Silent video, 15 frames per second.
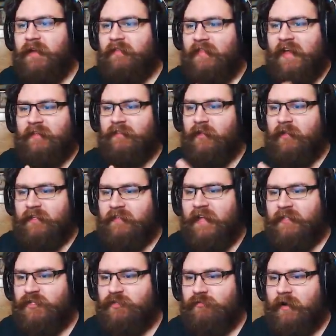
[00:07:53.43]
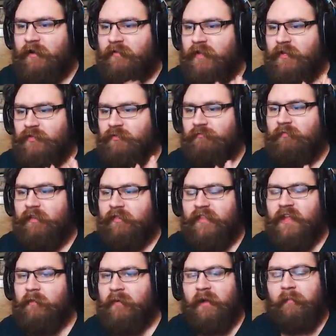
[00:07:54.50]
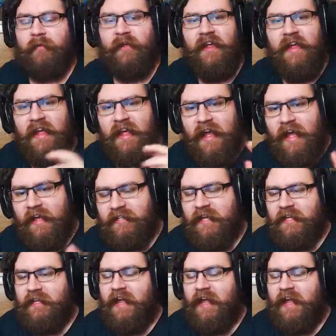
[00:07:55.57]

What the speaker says: that strength and don't really think about it, but a